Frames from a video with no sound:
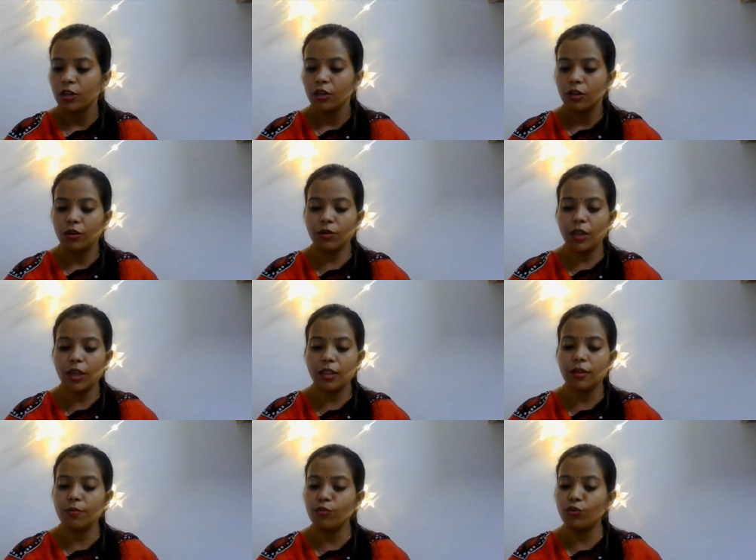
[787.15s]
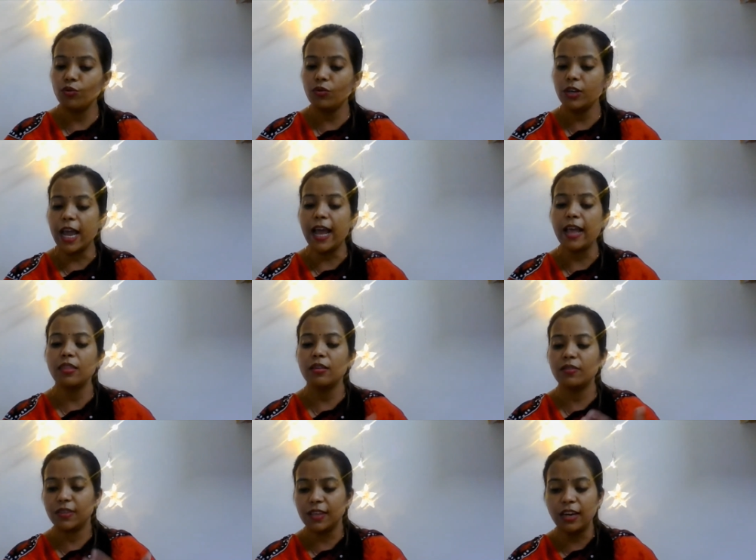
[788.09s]
Okay, the mood and the
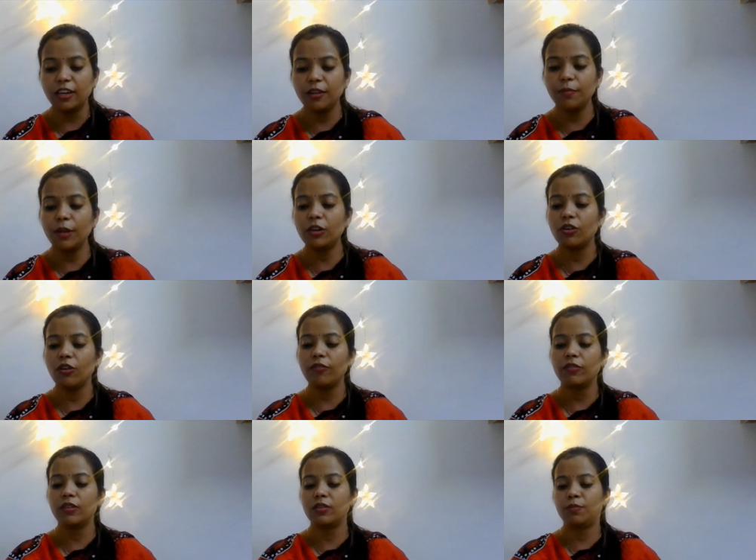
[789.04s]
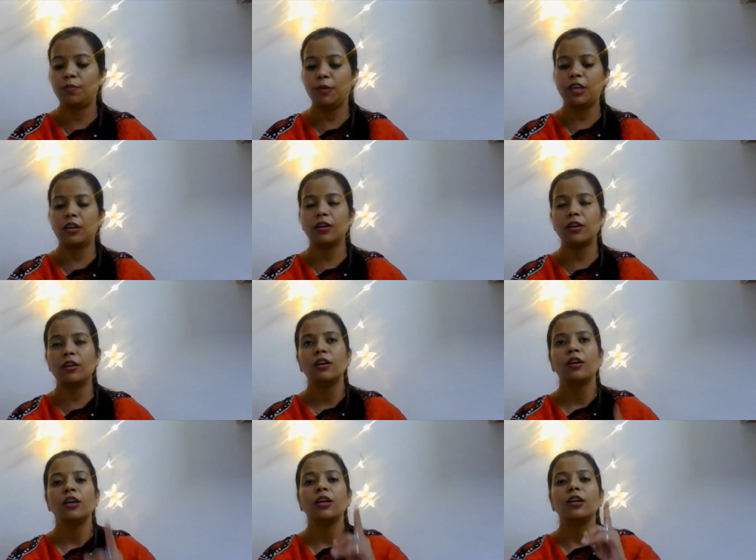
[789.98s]
sentiment of the speaker
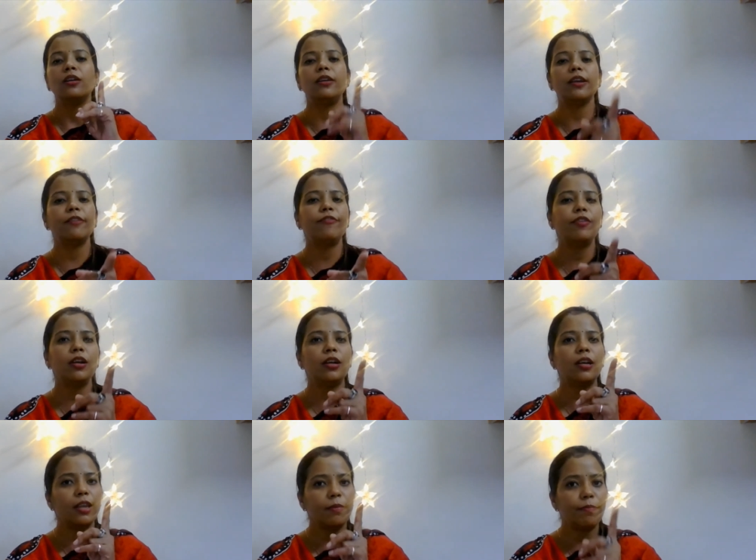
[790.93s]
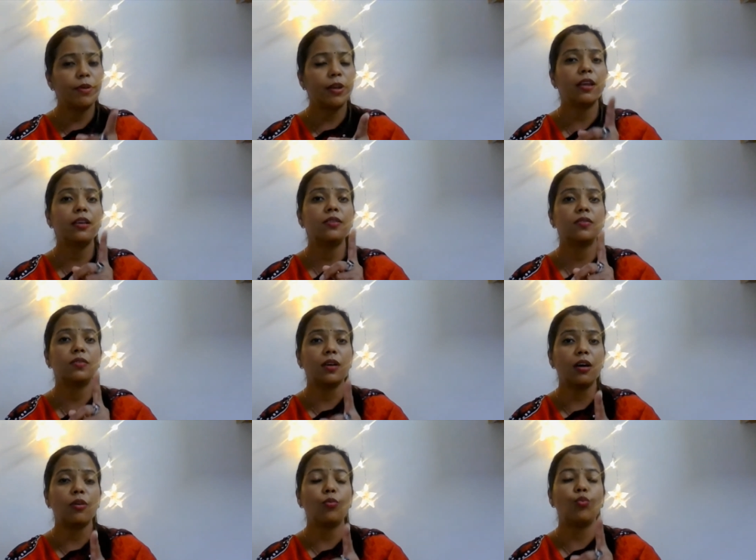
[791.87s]
definitely plays
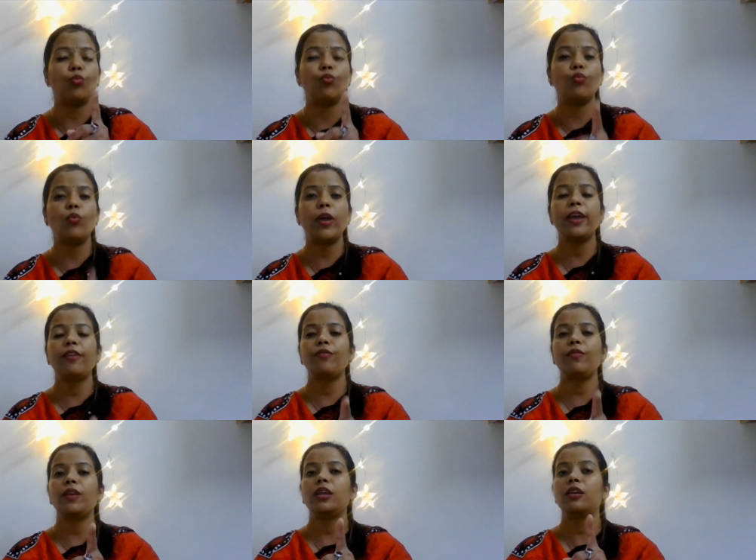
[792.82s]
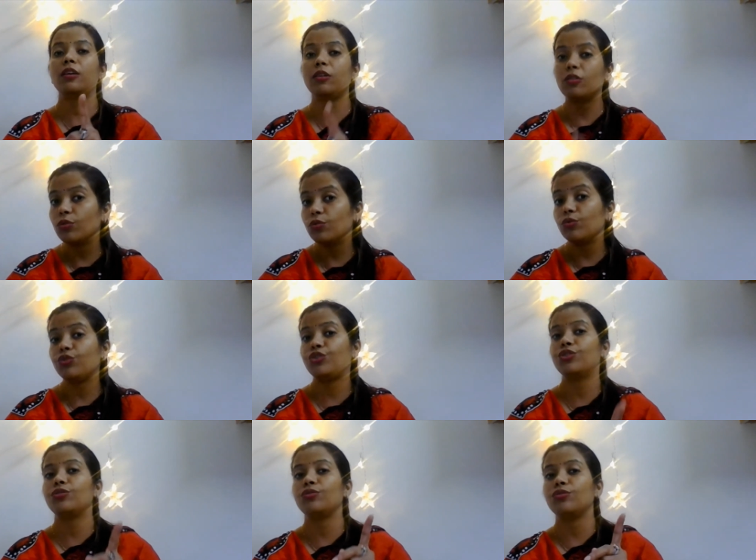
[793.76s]
a very
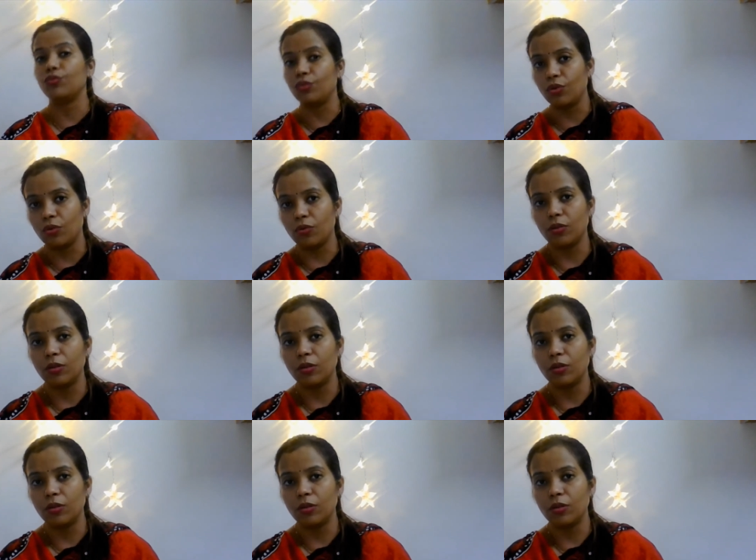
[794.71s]
crucial role